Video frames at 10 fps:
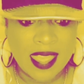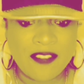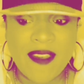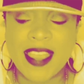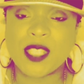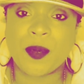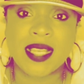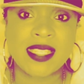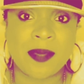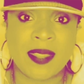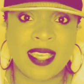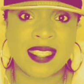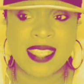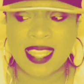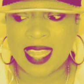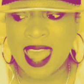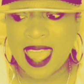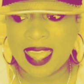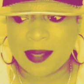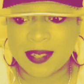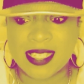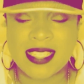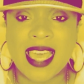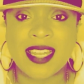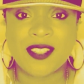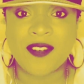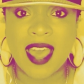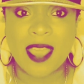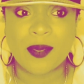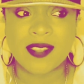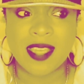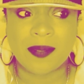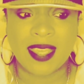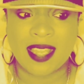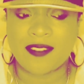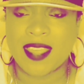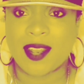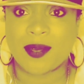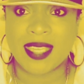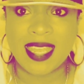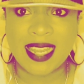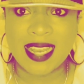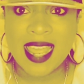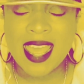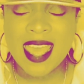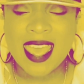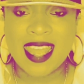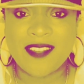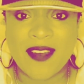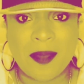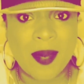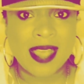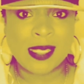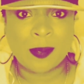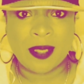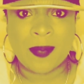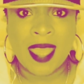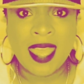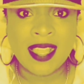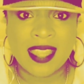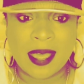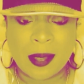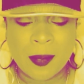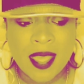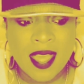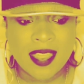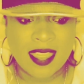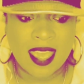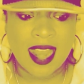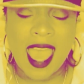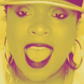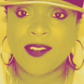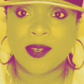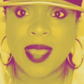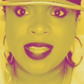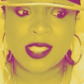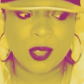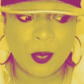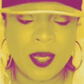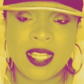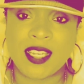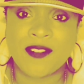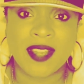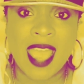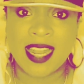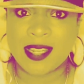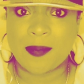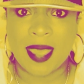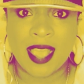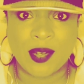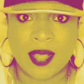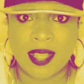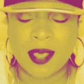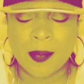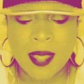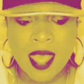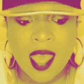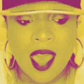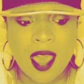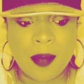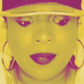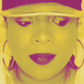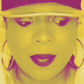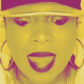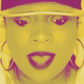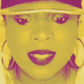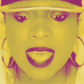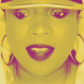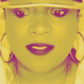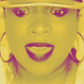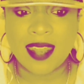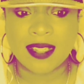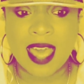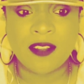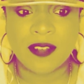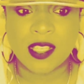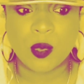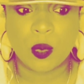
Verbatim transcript: if I express something and say that I am dissatisfied with something, and if they don't get it, and if I'm possibly paying them, then I have a right to put a different kind of demand on them. But outside of that, a lot of us